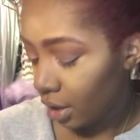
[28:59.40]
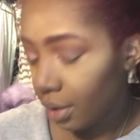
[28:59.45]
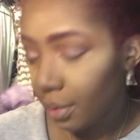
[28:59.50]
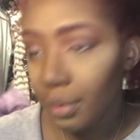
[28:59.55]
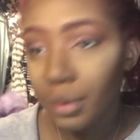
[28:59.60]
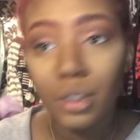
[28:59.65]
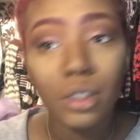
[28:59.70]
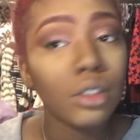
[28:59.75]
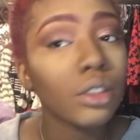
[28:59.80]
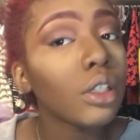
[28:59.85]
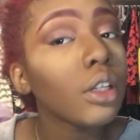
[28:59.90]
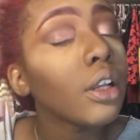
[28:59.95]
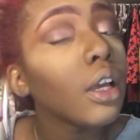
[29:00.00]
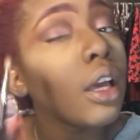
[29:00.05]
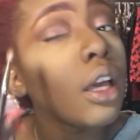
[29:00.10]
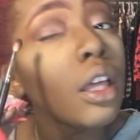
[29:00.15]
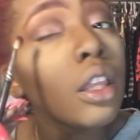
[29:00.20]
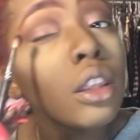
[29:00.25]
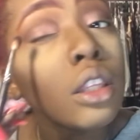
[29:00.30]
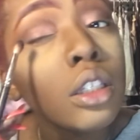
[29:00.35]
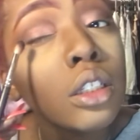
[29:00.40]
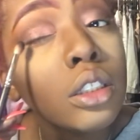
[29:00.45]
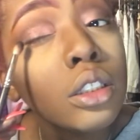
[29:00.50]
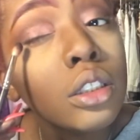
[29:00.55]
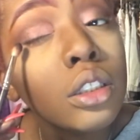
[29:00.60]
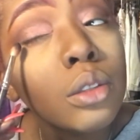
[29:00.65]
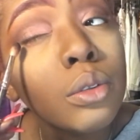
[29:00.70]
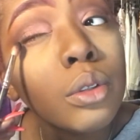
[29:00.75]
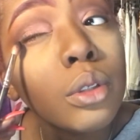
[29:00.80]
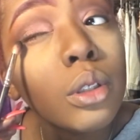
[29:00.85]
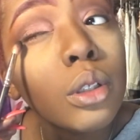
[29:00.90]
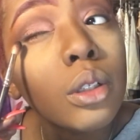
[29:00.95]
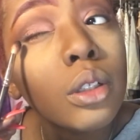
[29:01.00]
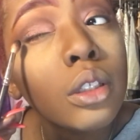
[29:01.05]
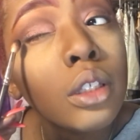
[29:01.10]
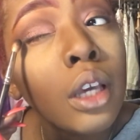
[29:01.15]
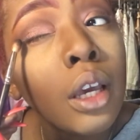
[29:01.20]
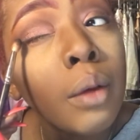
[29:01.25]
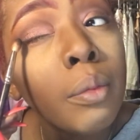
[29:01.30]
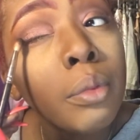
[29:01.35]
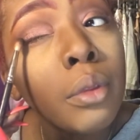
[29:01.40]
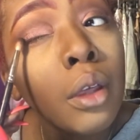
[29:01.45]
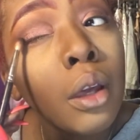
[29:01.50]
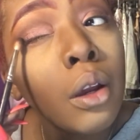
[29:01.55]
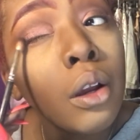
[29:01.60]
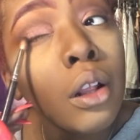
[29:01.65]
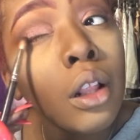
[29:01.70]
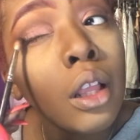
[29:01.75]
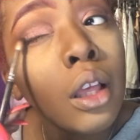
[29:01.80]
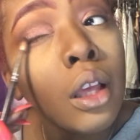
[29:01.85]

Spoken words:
And we're just going to add this. We're going to tap that